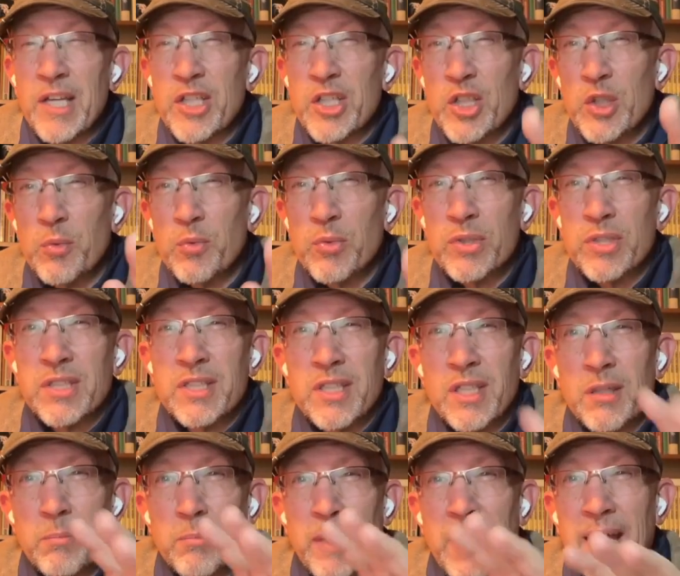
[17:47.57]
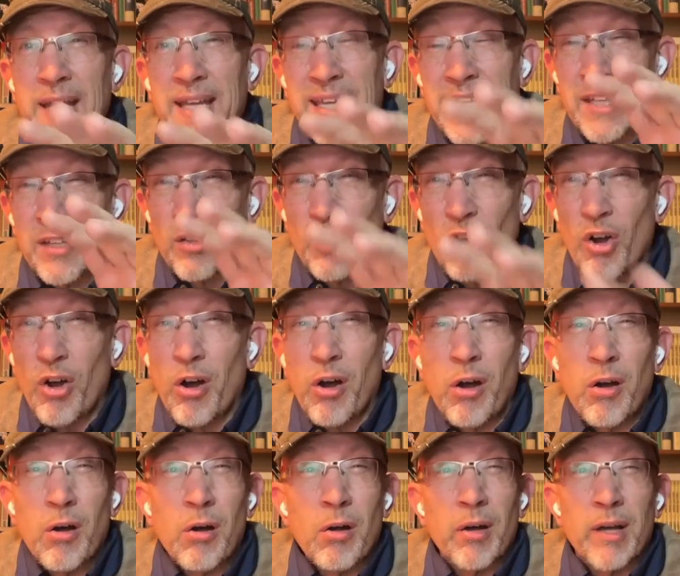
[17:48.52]
you will sit back in
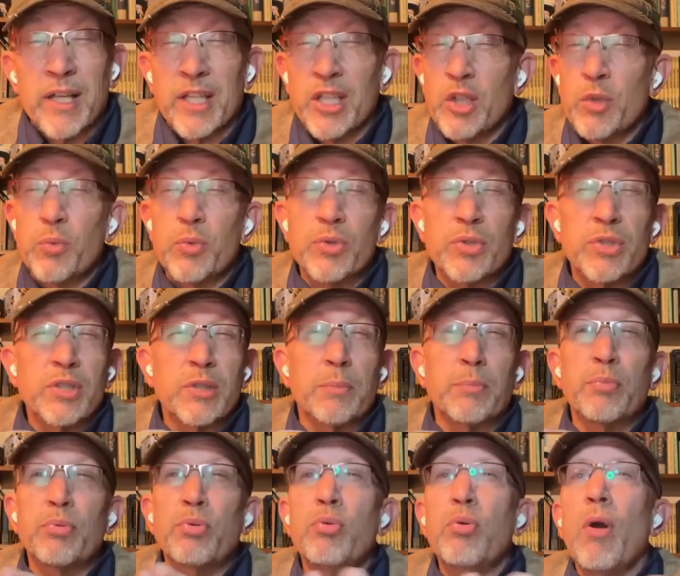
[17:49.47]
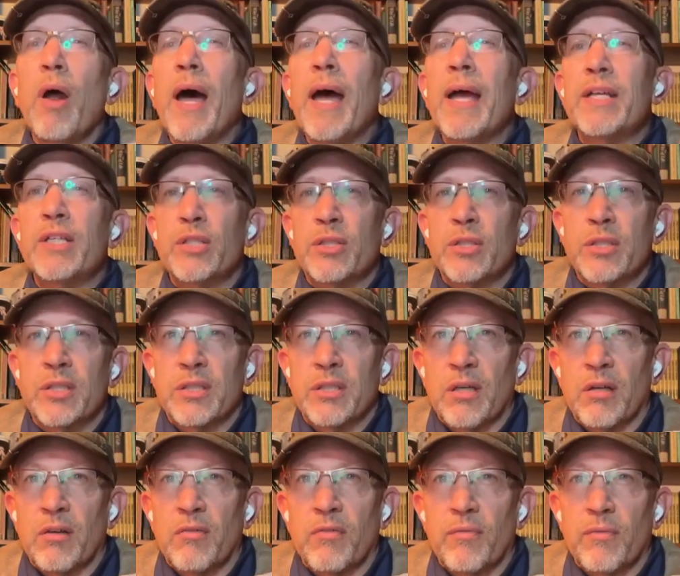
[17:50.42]
awe, and you will surprise
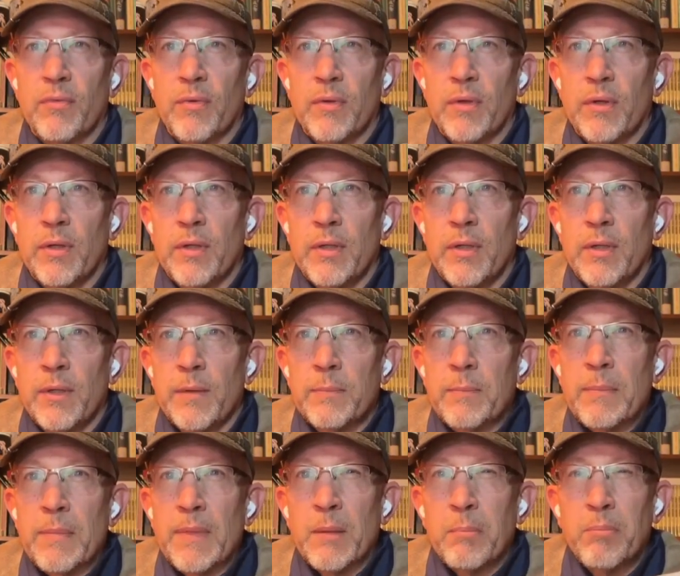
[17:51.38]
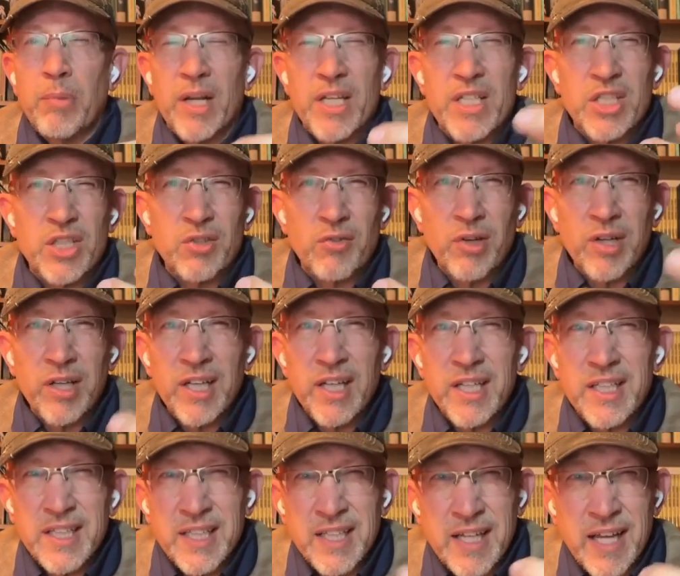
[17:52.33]
yourself by
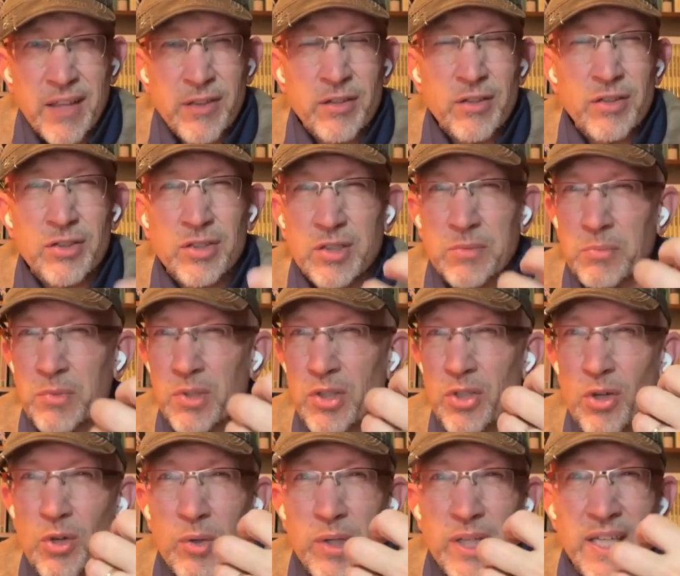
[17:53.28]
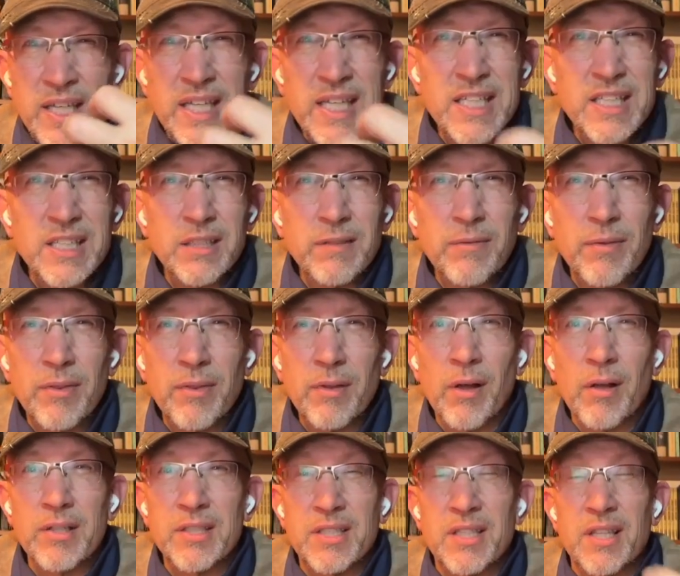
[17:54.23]
stringing together some cohesive
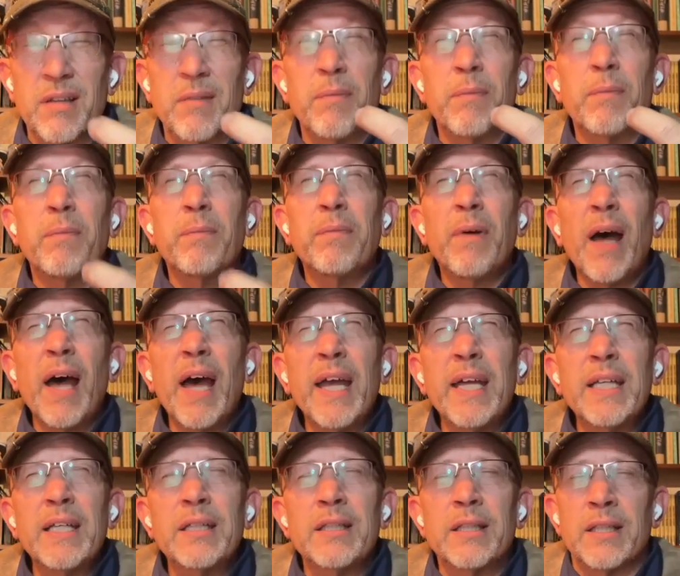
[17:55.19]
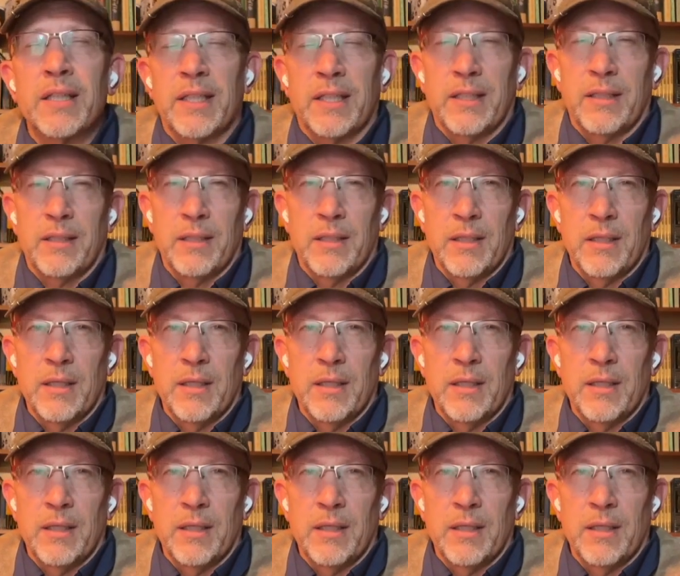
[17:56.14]
thoughts that finally